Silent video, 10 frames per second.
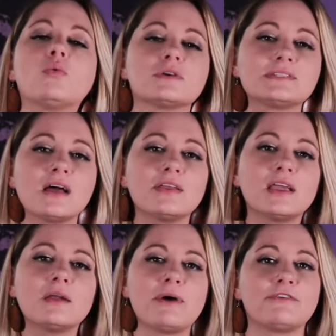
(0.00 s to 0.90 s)
were
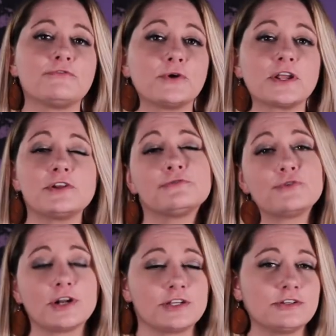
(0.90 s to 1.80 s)
selling in about 40 to
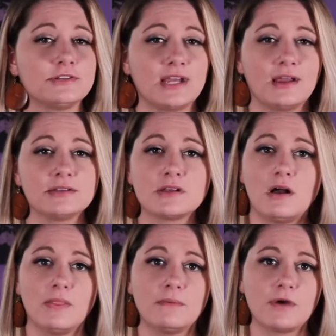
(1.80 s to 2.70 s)
42 days
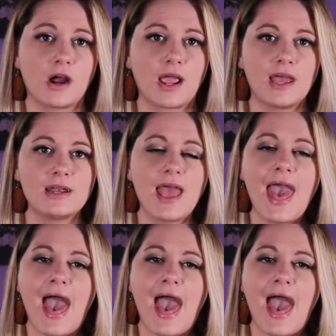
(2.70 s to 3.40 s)
on the market,